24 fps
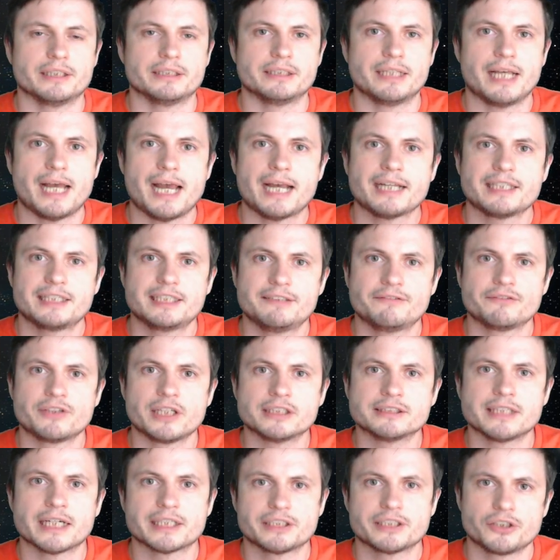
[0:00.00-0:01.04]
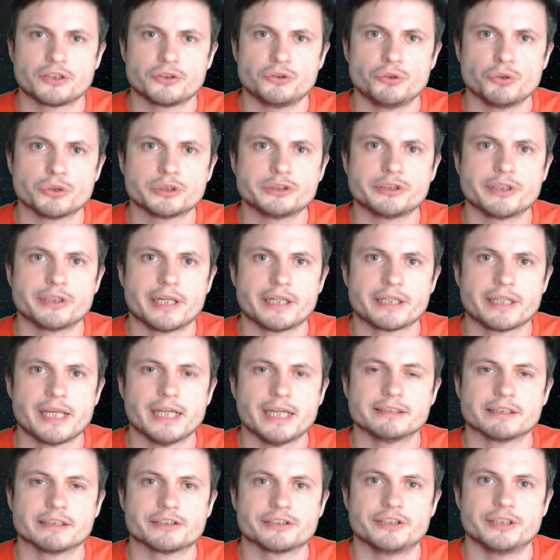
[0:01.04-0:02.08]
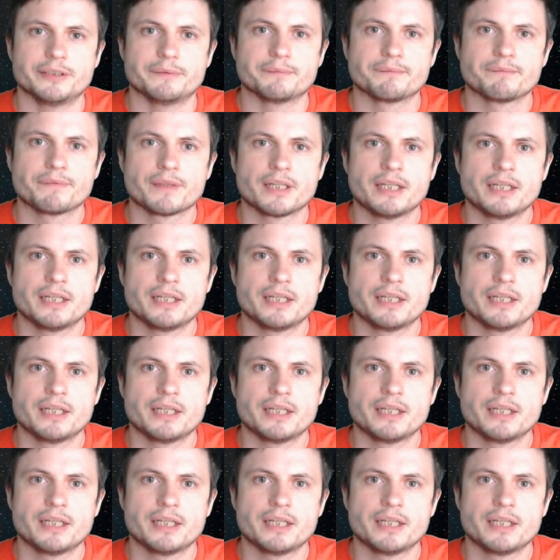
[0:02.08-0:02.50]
an active galactic nuclei galaxy.